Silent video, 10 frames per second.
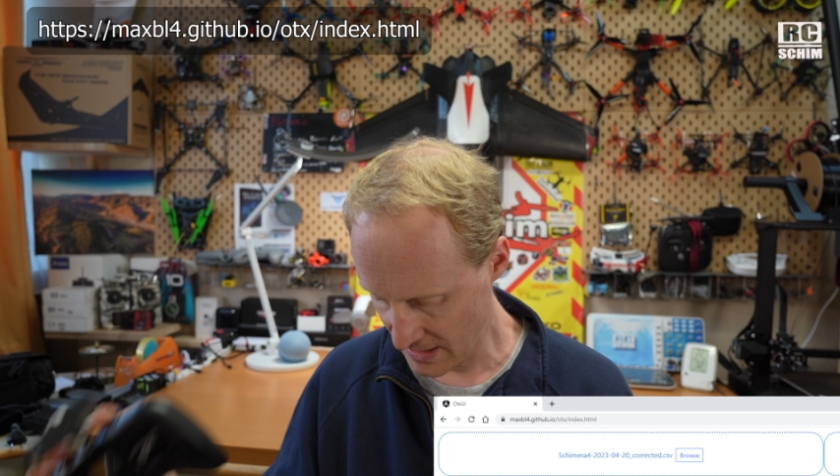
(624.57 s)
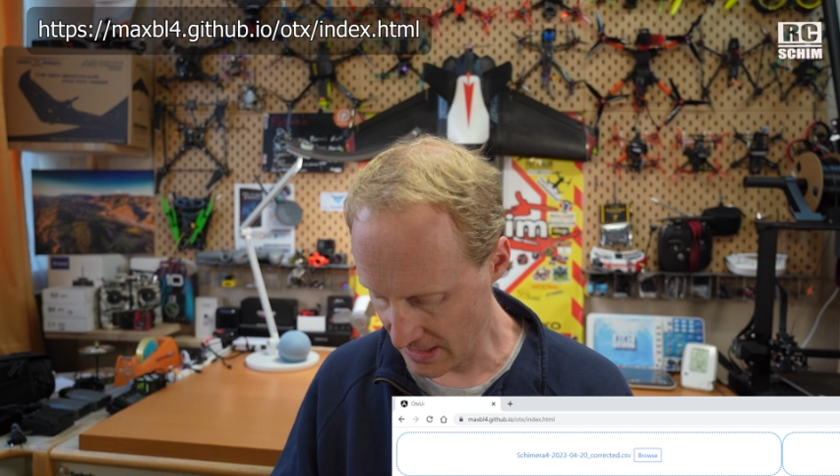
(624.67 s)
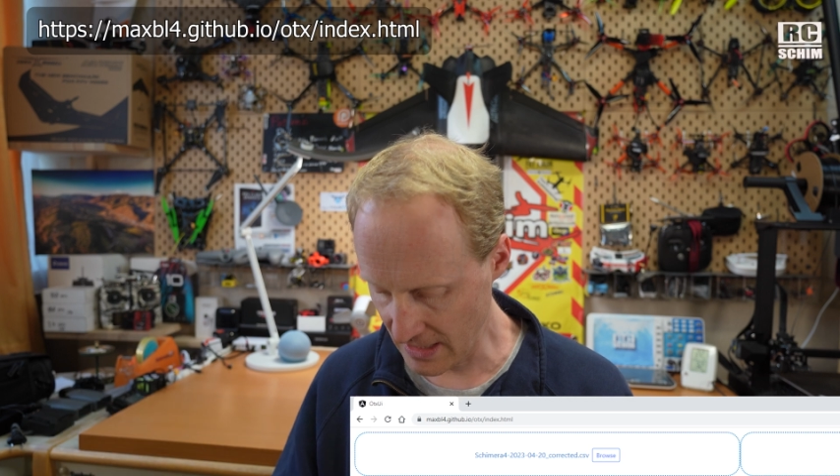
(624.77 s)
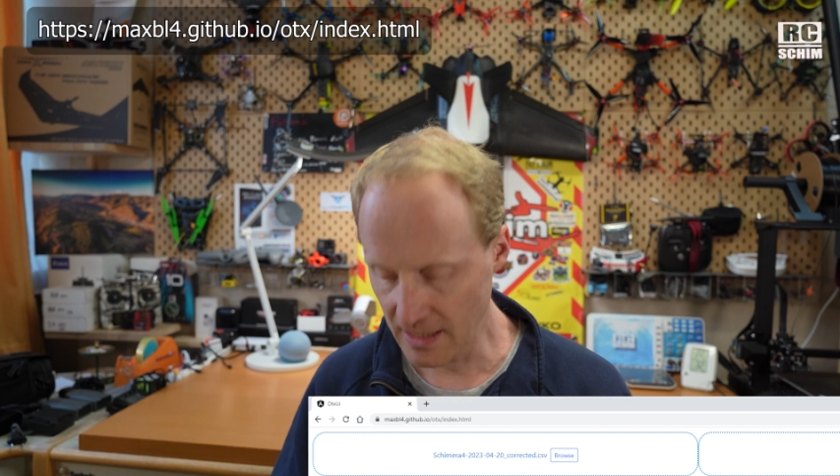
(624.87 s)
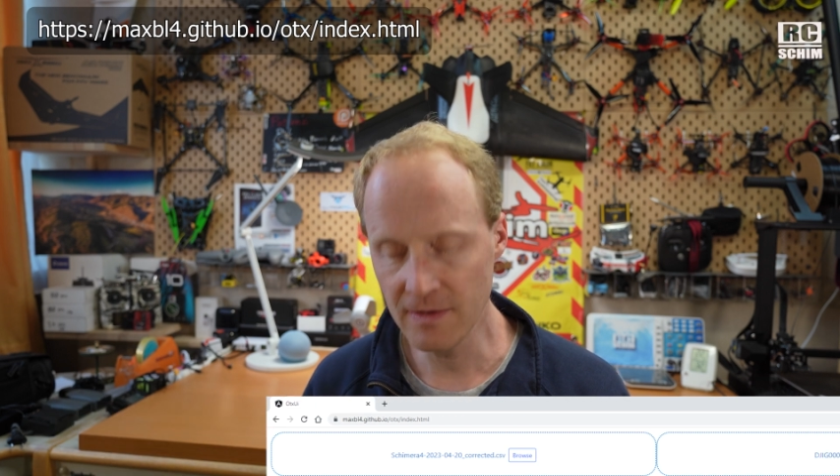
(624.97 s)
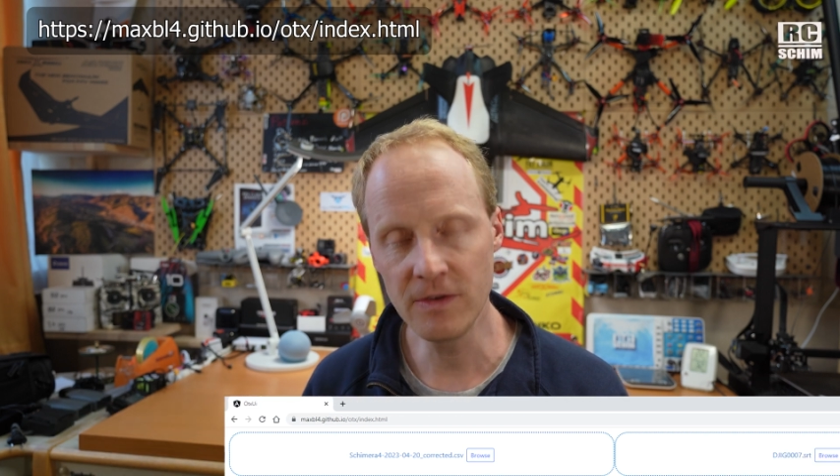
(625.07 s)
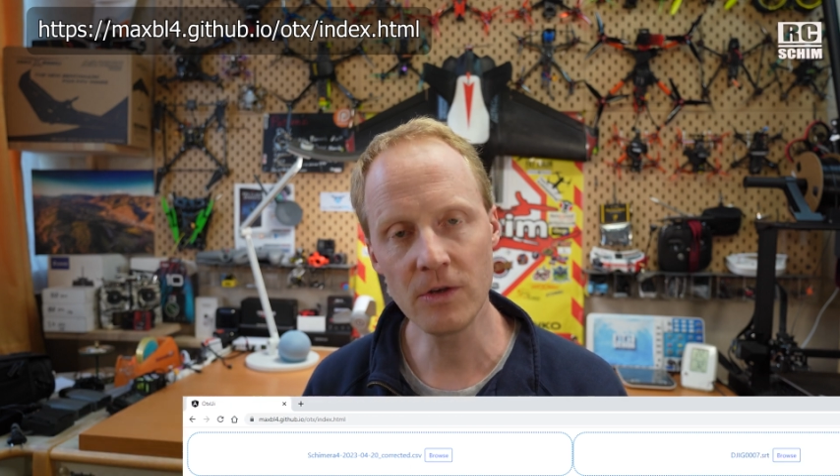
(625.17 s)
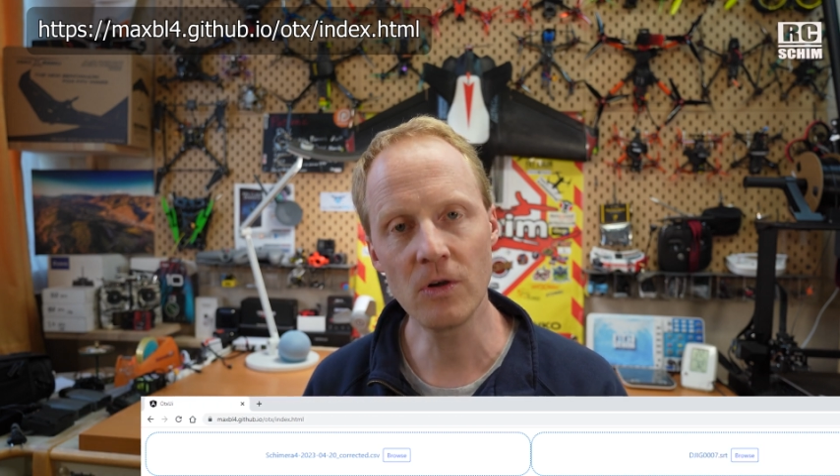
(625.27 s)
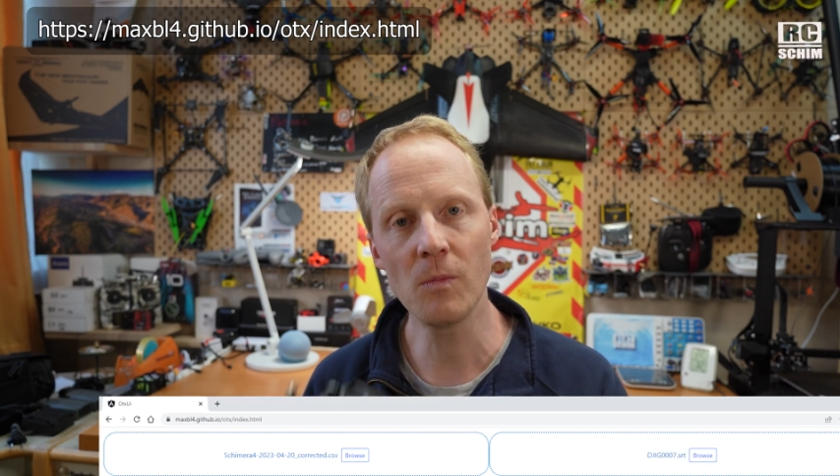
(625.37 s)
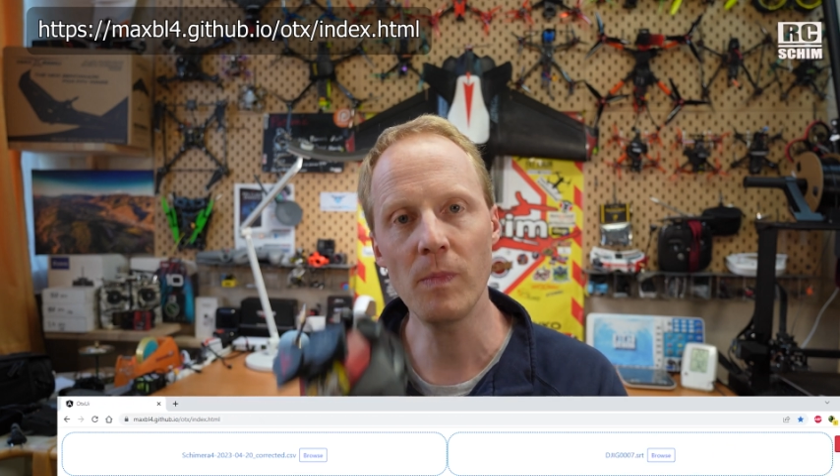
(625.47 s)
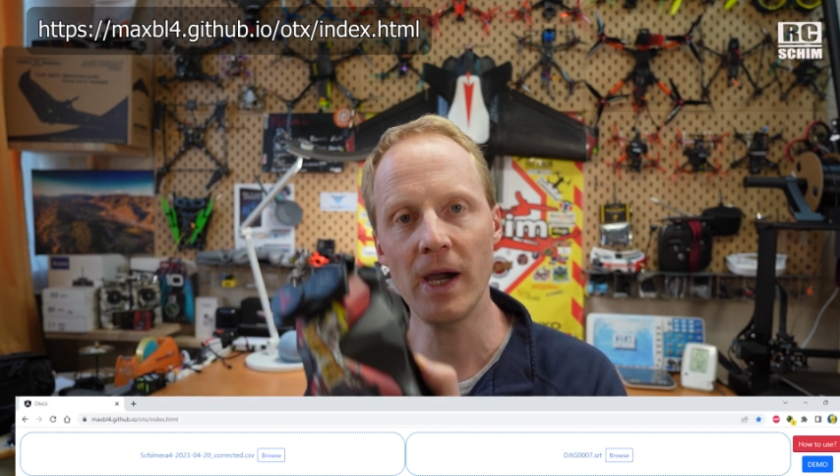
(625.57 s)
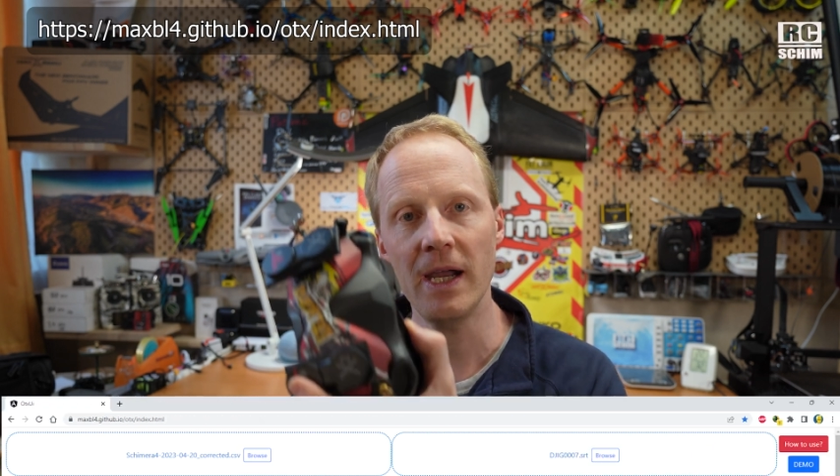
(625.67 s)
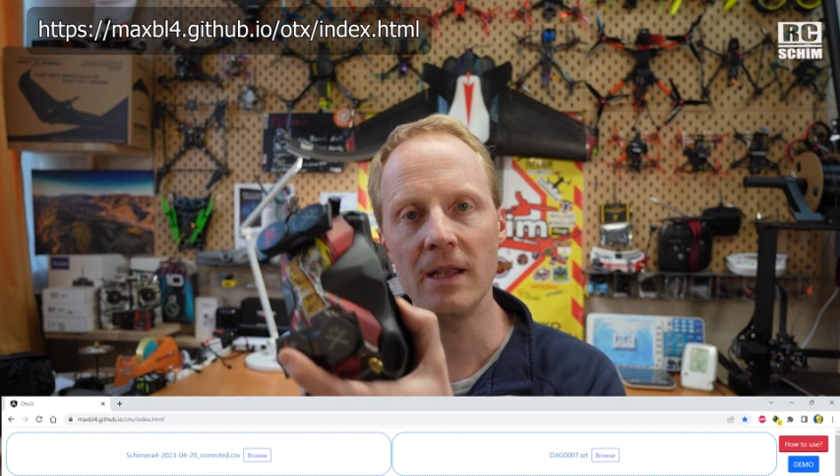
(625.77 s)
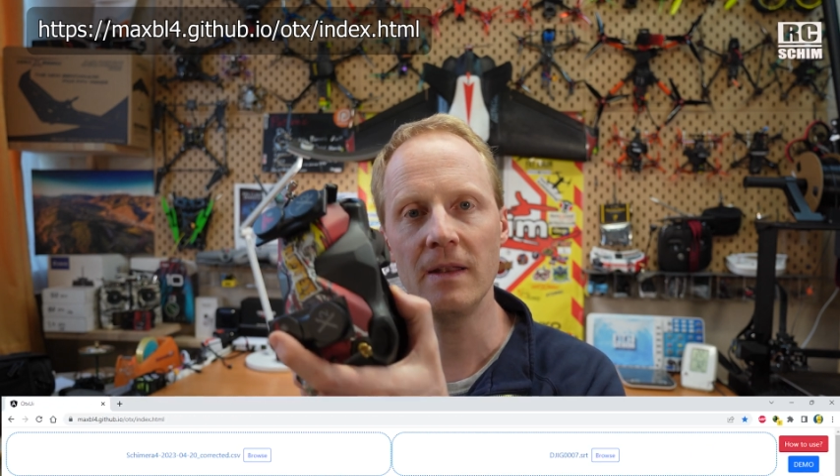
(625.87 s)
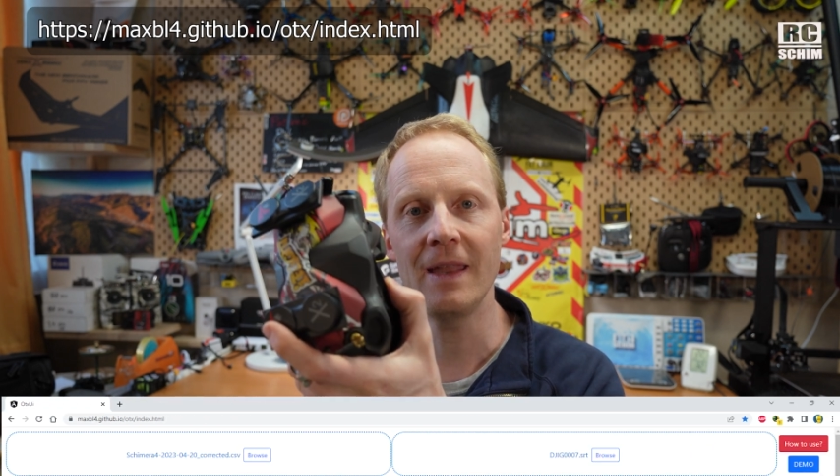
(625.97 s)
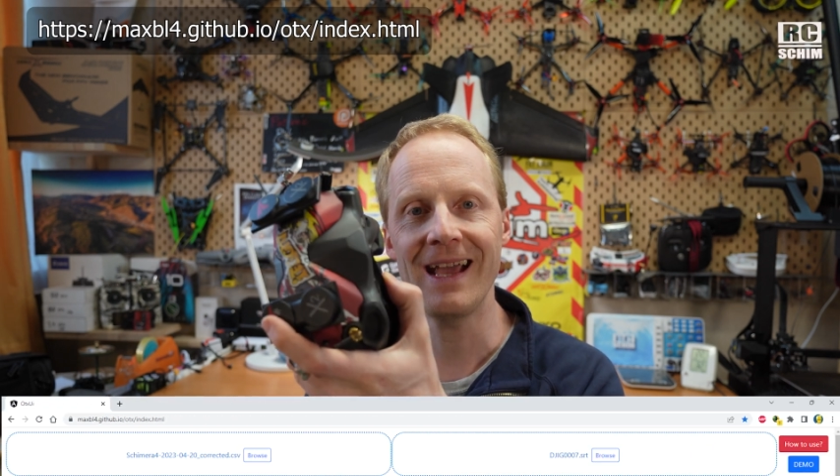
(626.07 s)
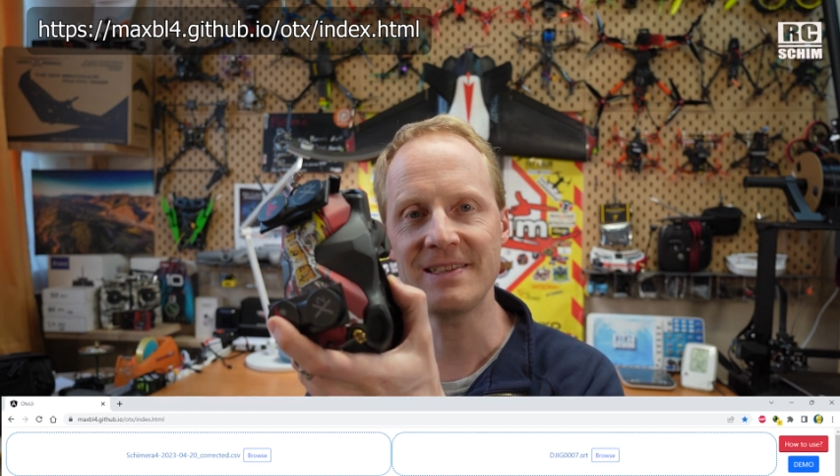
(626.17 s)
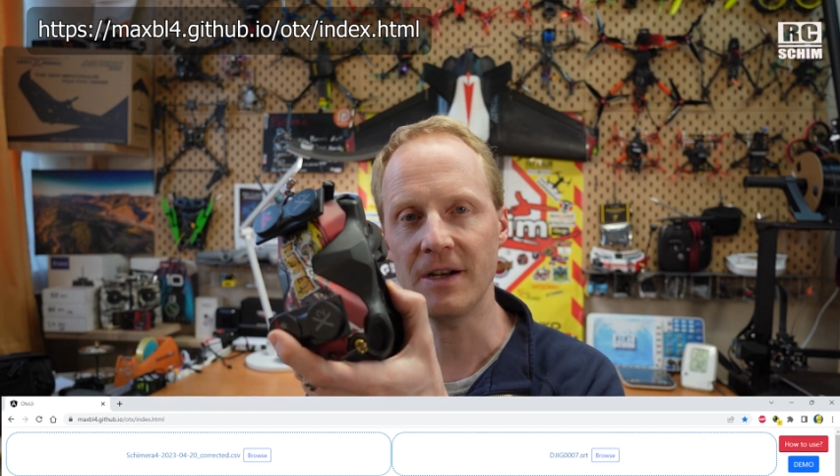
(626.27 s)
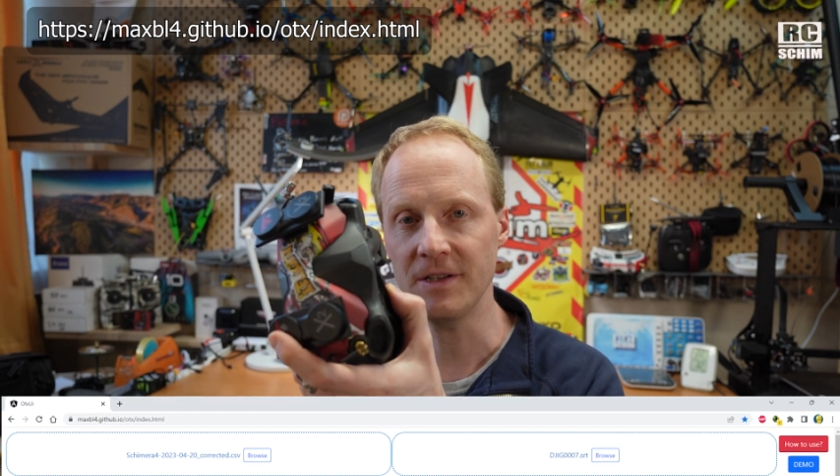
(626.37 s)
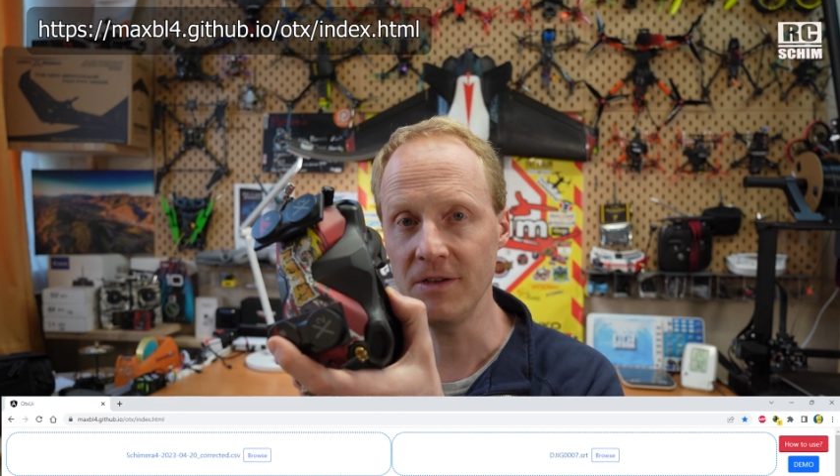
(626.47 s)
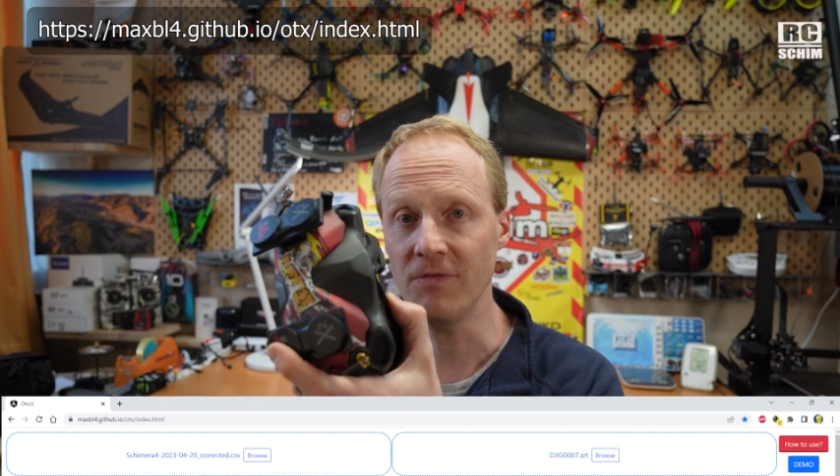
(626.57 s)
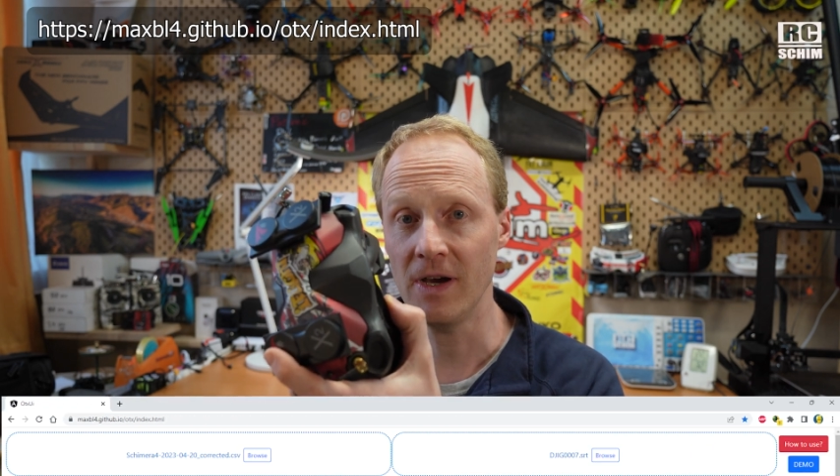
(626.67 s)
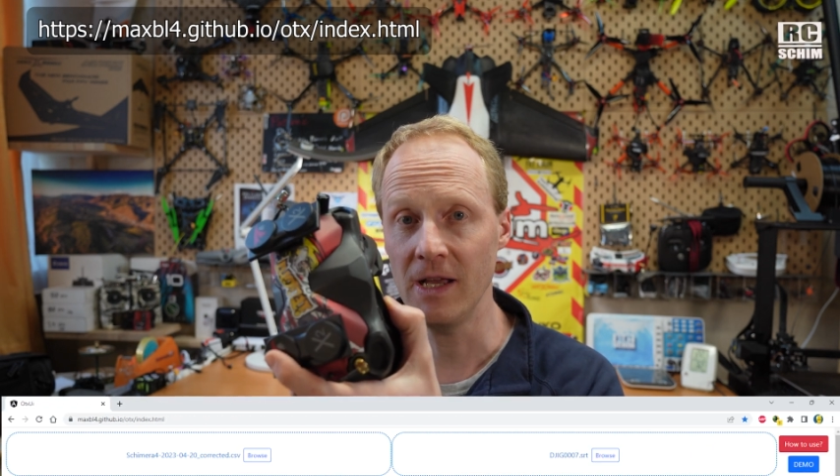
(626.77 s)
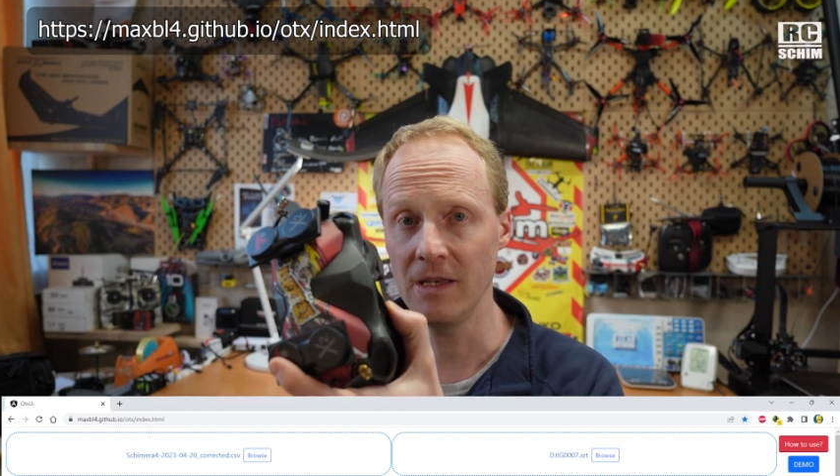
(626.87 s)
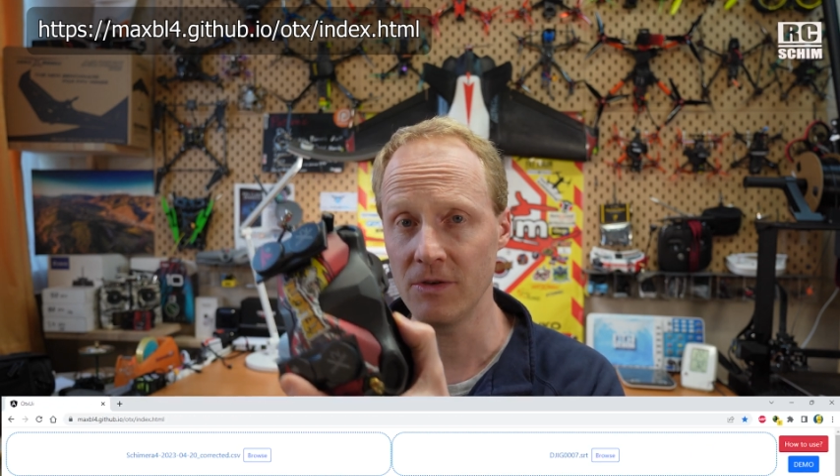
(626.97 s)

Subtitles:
and you combine the SRT file.